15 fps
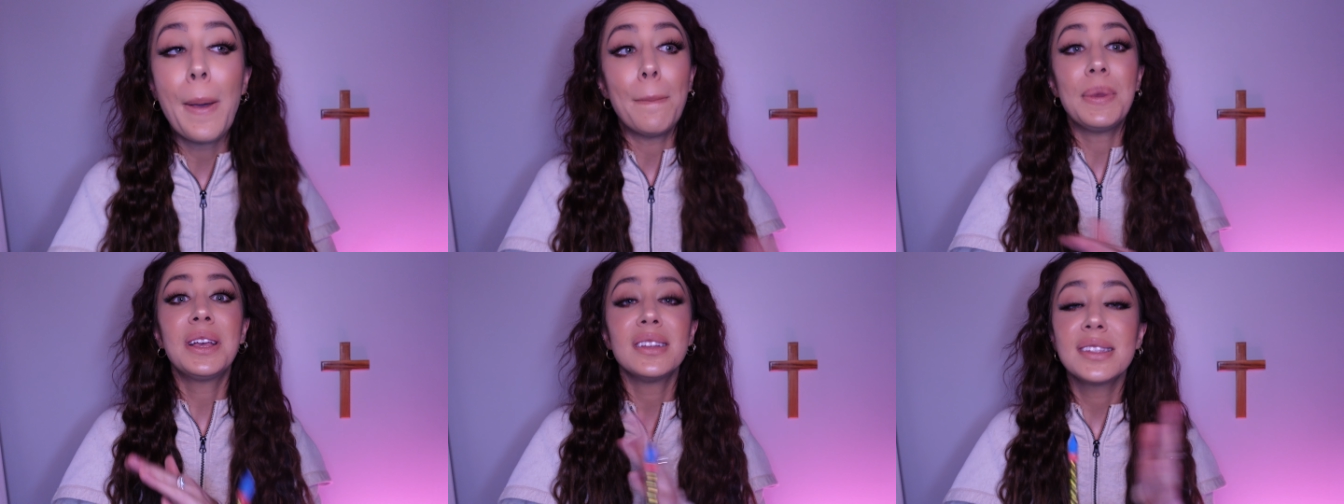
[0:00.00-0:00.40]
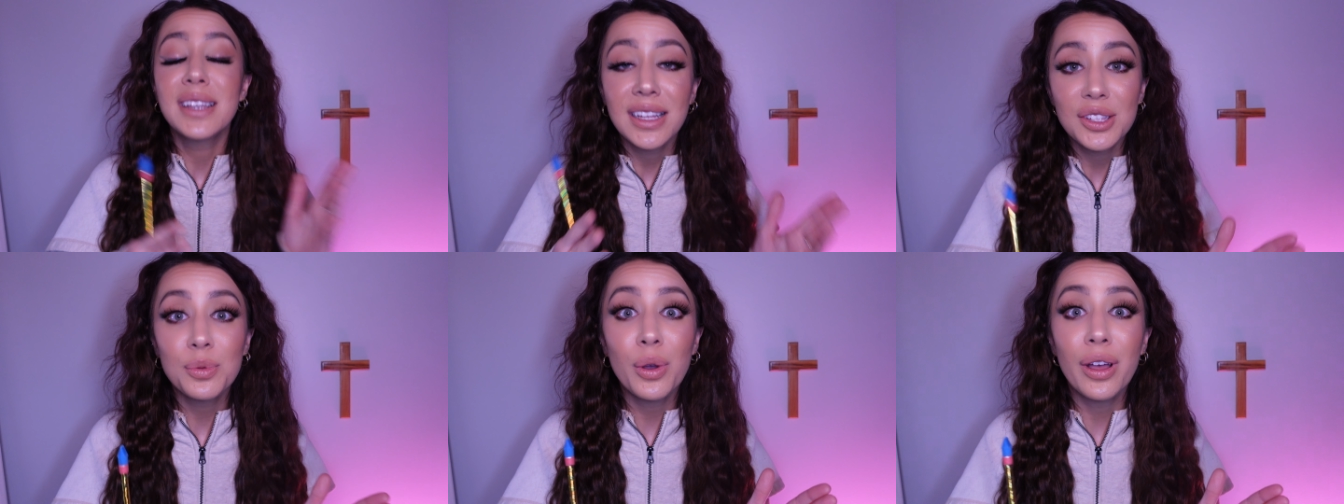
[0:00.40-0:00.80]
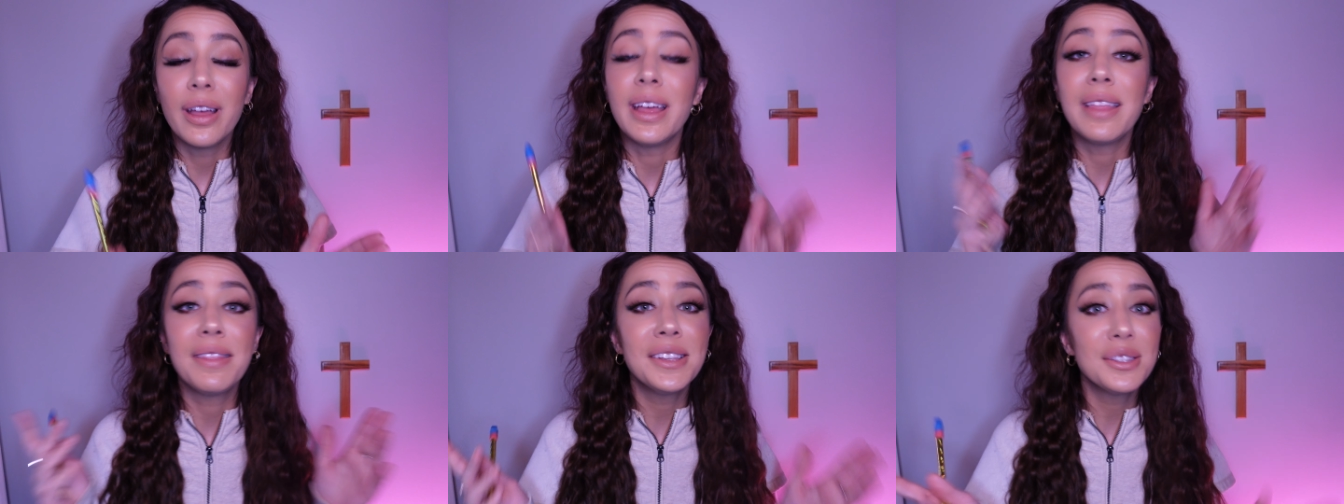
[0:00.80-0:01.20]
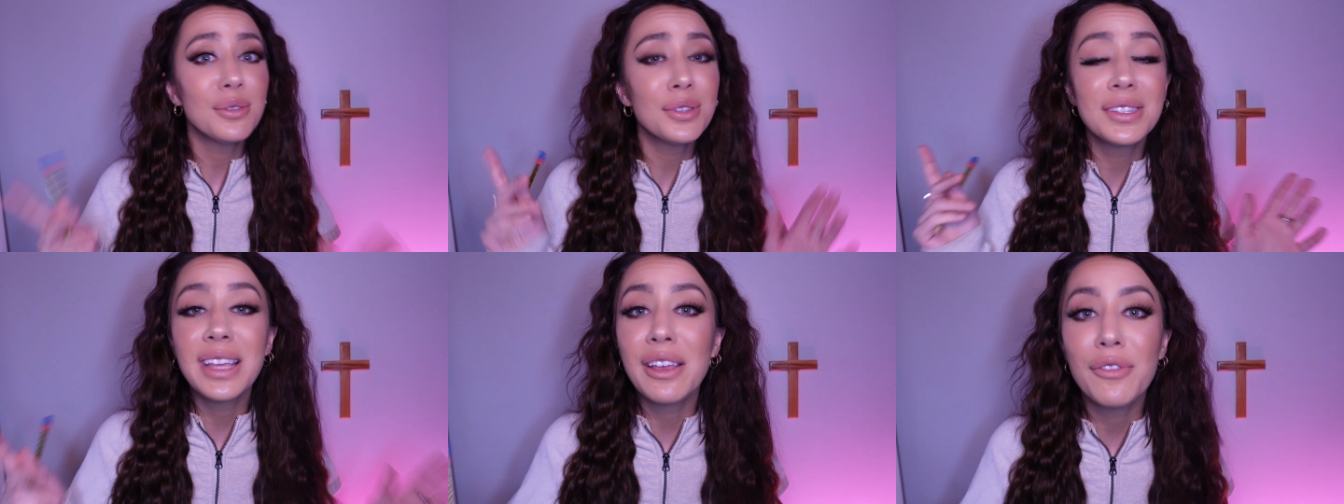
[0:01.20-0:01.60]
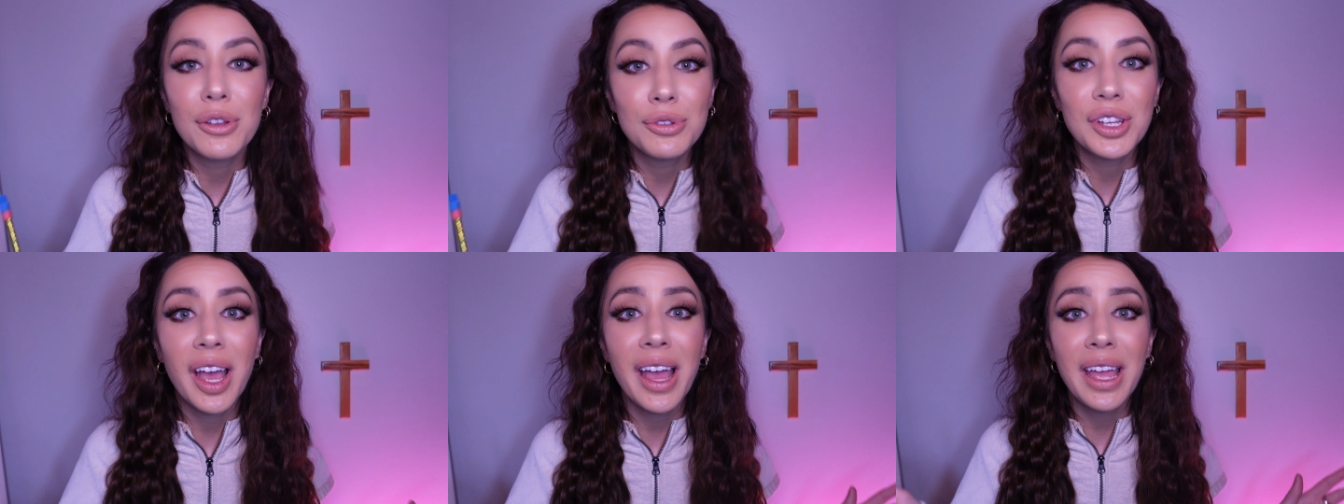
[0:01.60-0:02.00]
because guess what this will save you
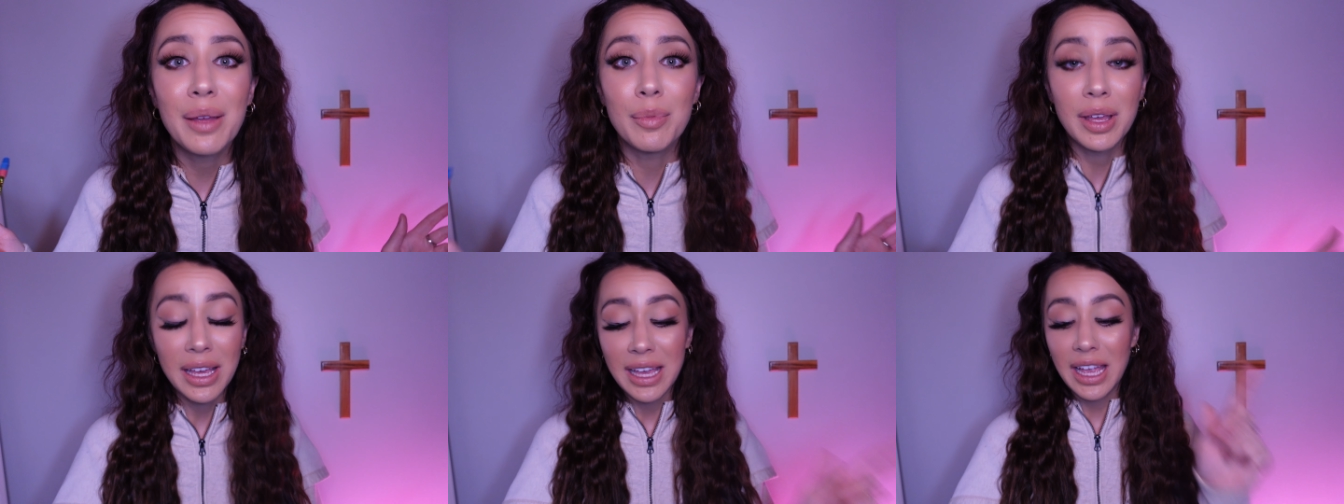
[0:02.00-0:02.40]
time